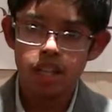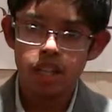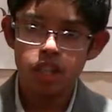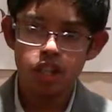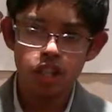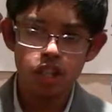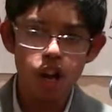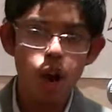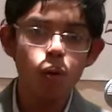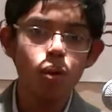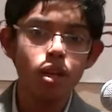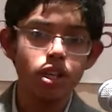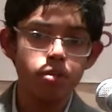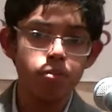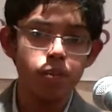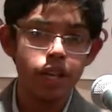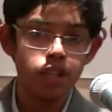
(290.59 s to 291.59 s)
You should
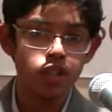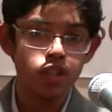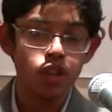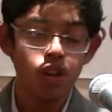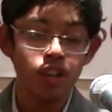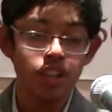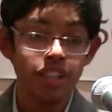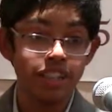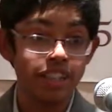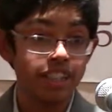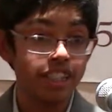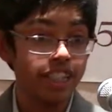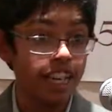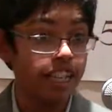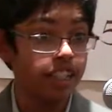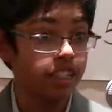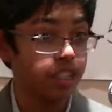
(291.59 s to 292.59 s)
always make sure that the
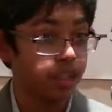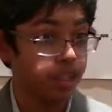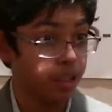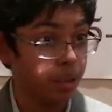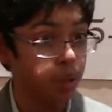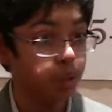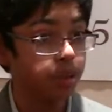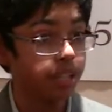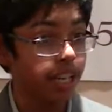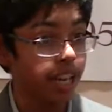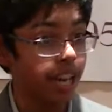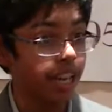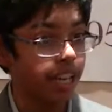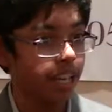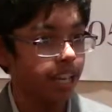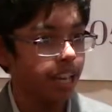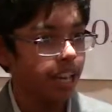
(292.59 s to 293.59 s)
chances you
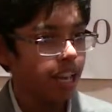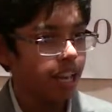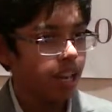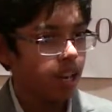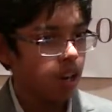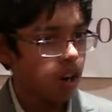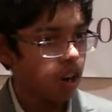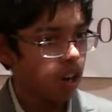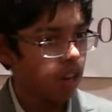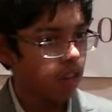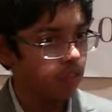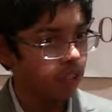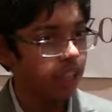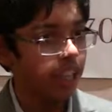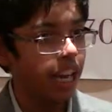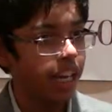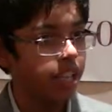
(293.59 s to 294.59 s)
take are
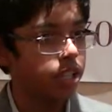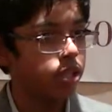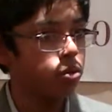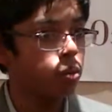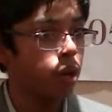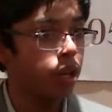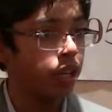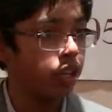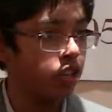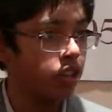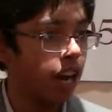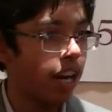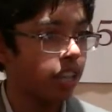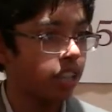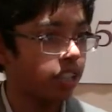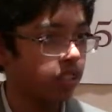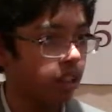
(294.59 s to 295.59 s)
related to what you're
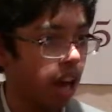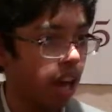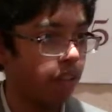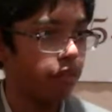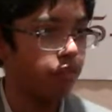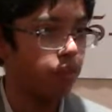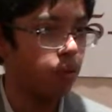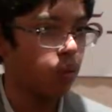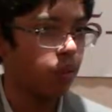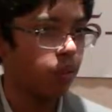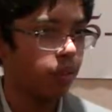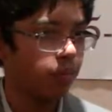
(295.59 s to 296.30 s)
trying to strive for.